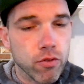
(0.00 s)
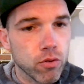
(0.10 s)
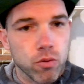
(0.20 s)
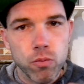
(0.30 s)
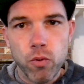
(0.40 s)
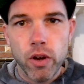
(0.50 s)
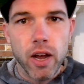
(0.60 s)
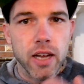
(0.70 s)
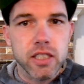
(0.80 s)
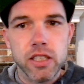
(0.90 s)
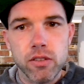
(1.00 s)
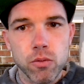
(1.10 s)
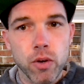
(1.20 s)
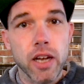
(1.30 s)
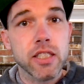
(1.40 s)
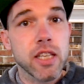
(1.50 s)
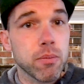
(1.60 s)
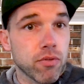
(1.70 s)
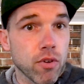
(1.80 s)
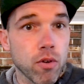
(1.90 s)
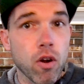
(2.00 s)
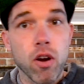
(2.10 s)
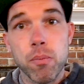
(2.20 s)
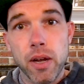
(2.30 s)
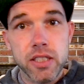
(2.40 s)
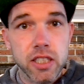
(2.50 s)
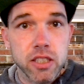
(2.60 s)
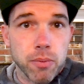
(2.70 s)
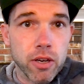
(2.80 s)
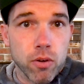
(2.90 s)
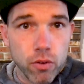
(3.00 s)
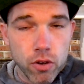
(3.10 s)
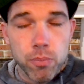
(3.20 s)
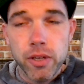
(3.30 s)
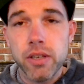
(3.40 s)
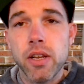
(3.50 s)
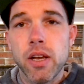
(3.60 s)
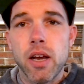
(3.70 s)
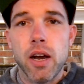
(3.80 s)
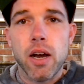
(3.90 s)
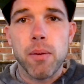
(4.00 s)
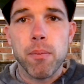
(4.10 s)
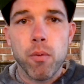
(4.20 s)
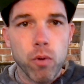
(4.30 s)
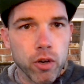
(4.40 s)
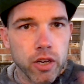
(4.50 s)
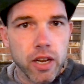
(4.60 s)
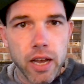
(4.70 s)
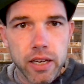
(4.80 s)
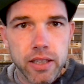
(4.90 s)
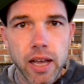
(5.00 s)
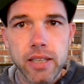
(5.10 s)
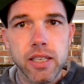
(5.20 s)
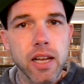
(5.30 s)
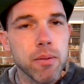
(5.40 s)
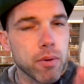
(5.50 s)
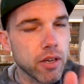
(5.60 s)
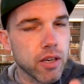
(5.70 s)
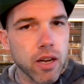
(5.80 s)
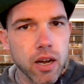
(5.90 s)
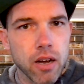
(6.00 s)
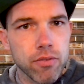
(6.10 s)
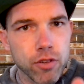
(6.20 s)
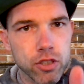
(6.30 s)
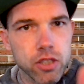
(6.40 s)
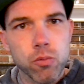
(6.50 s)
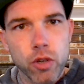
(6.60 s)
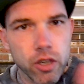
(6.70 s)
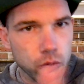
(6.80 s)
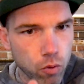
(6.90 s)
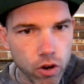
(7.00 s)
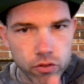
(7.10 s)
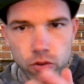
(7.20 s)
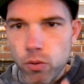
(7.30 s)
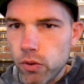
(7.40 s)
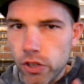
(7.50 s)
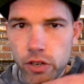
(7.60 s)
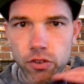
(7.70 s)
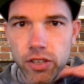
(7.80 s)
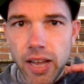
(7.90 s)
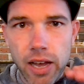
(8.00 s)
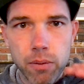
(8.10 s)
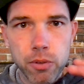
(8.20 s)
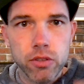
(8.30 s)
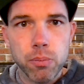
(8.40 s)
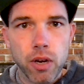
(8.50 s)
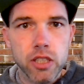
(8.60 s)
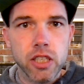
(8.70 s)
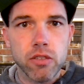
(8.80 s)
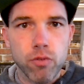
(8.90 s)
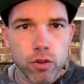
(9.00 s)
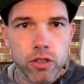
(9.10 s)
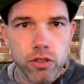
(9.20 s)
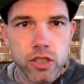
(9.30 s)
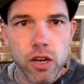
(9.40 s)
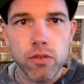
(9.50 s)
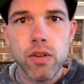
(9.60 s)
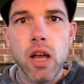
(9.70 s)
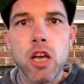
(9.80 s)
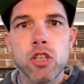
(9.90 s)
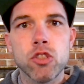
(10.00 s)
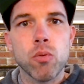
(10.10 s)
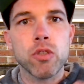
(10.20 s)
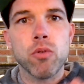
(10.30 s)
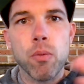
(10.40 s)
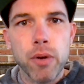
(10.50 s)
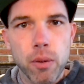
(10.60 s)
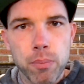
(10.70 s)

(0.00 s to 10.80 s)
through what I taped for my tease, my cold open. We're going to edit that today, but first we're going to walk through literally how to build a project for yourself. So when you open